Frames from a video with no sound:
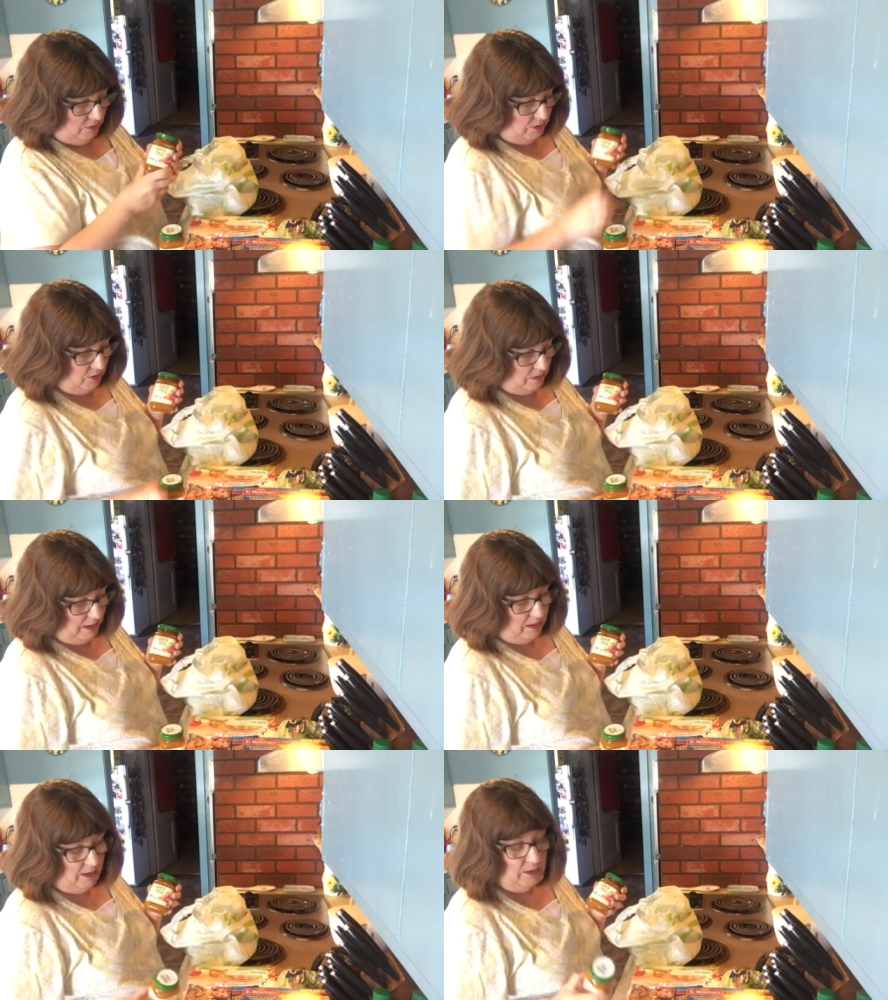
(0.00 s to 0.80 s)
so
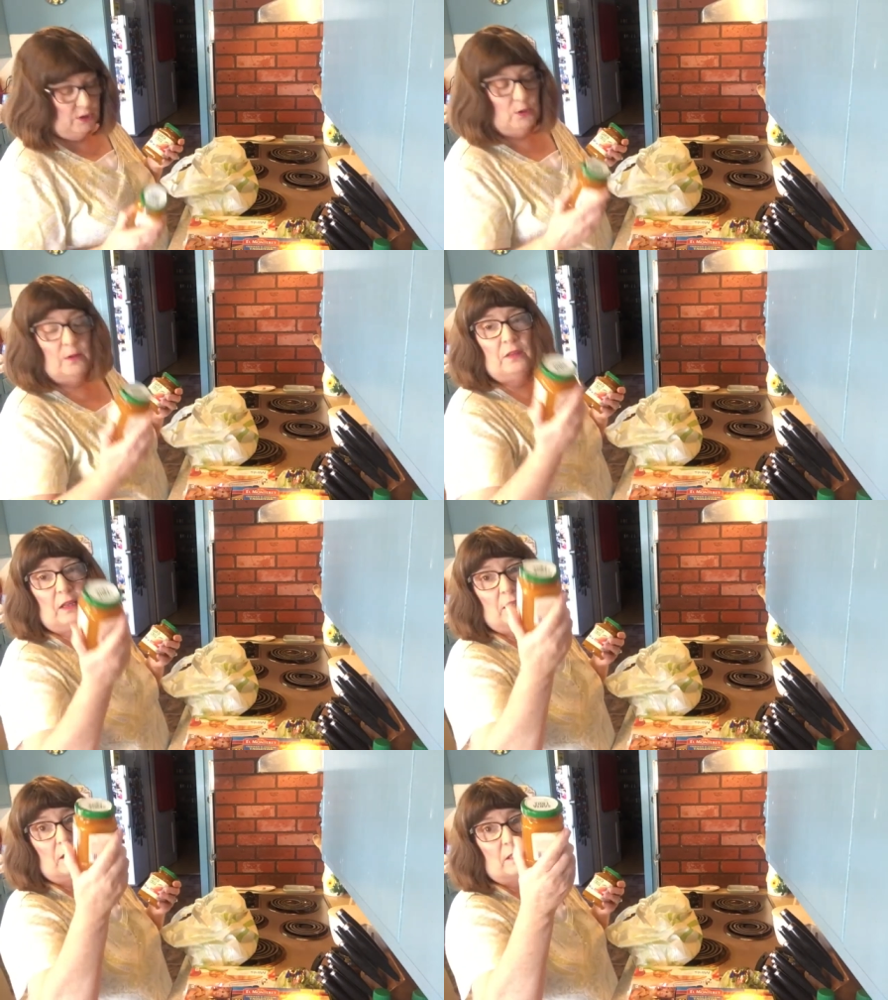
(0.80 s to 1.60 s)
I got two of
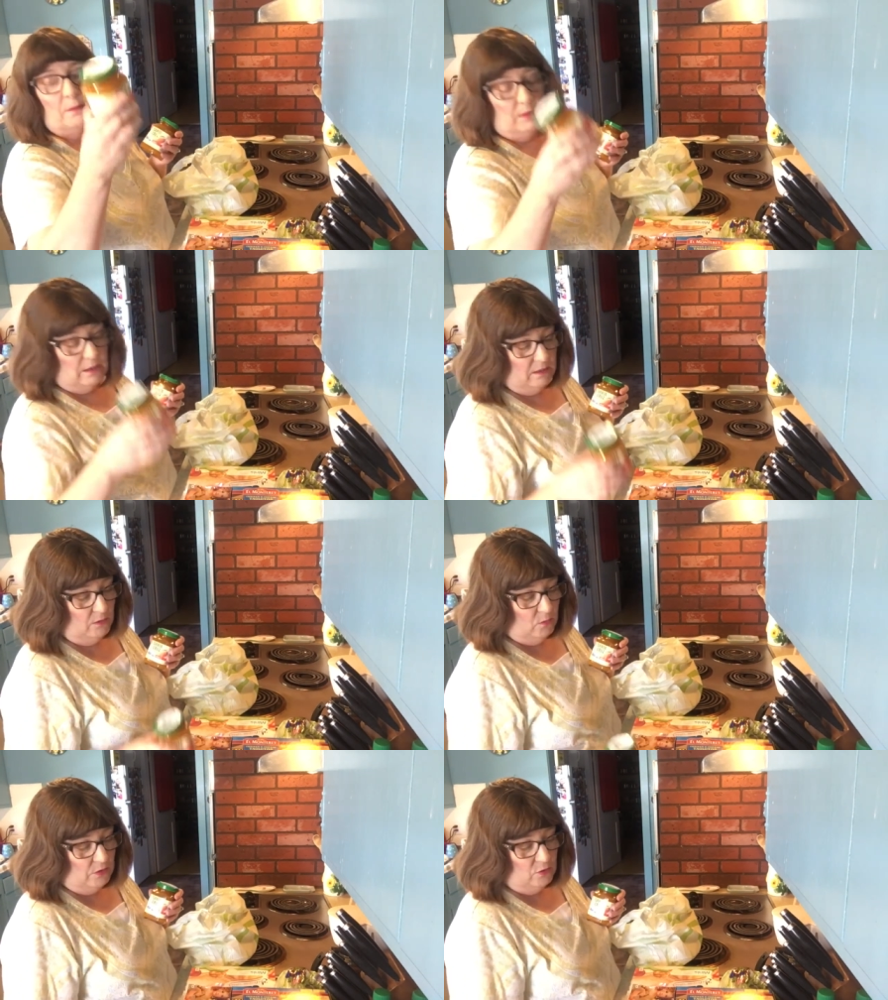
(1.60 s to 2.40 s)
these because I'm sending
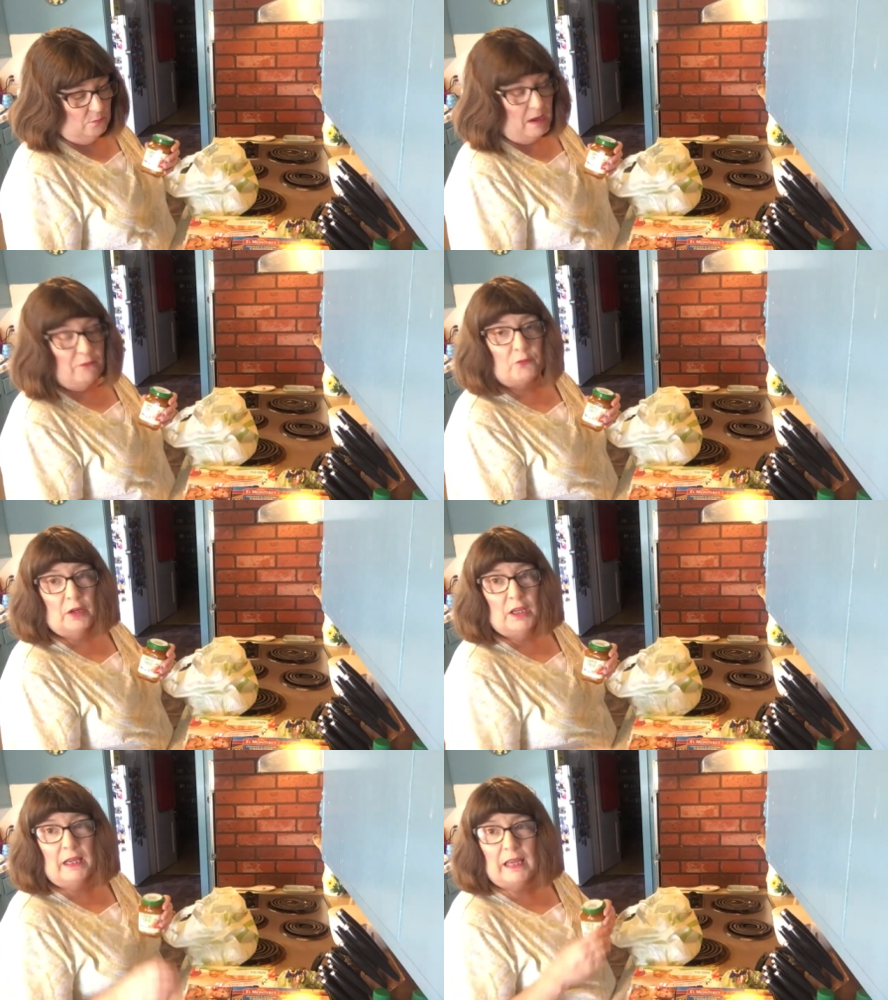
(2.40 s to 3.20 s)
one to my
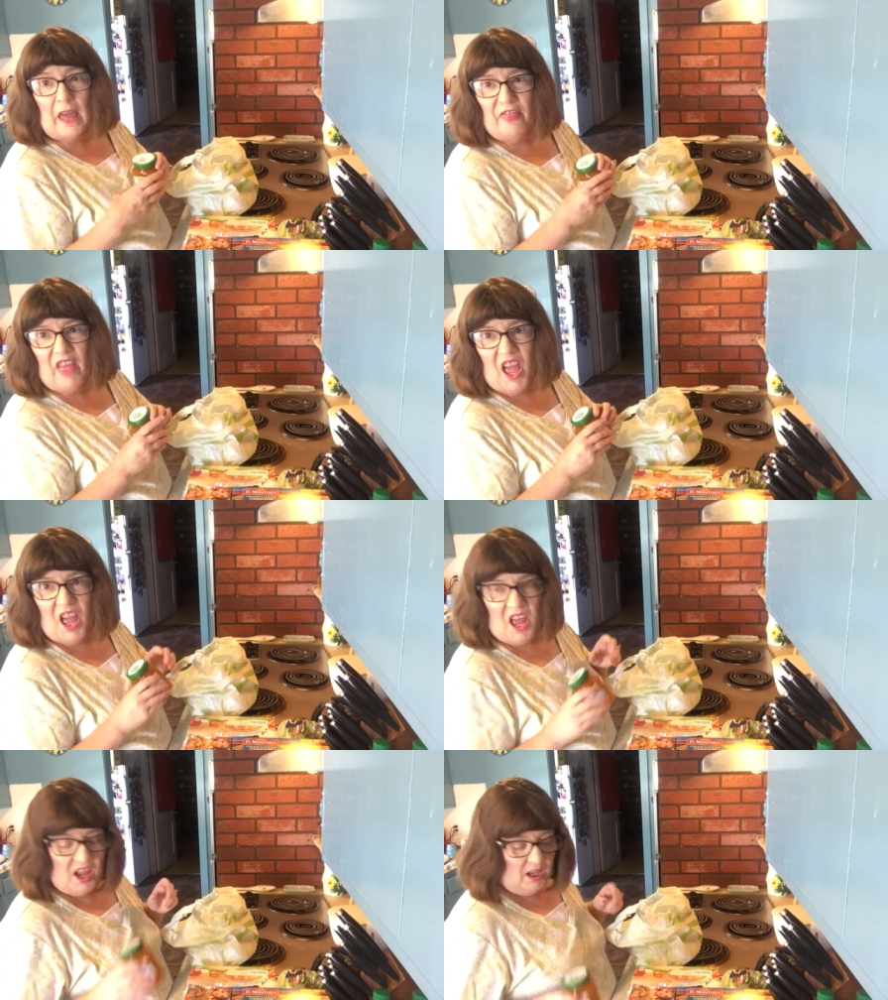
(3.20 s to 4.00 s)
friend
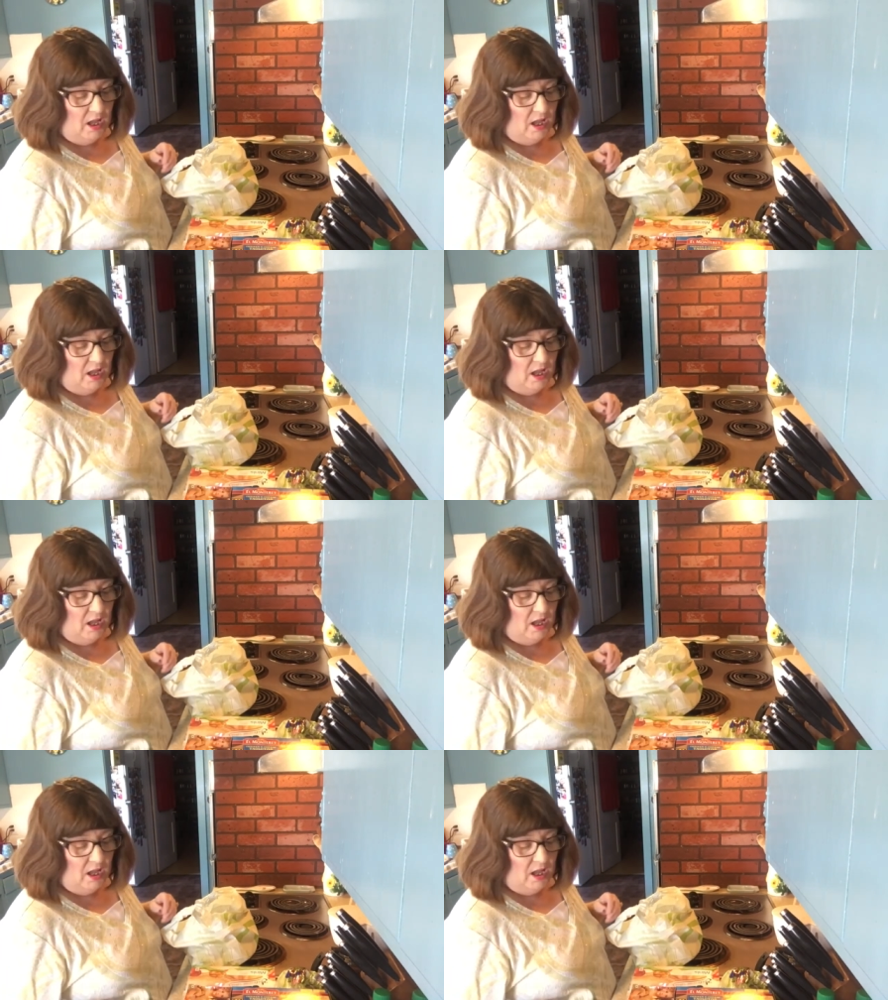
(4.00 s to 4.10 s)
Kathy